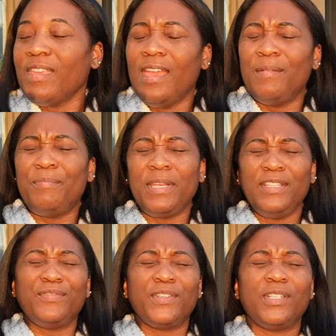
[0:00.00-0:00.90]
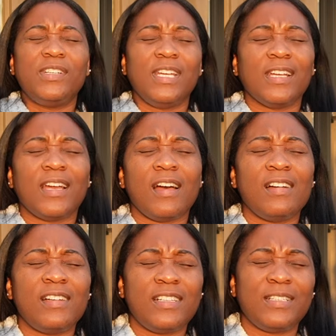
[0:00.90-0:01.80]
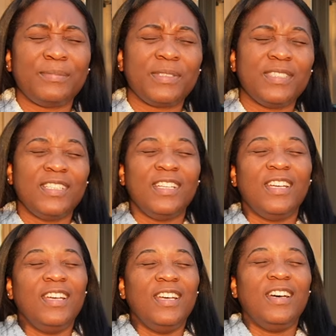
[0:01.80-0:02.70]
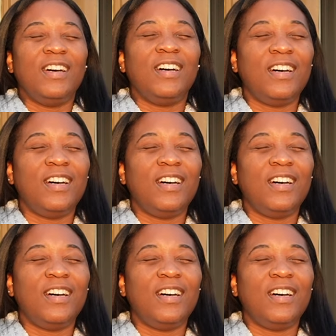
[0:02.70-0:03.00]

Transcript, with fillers: and peaceful and calm. Oh,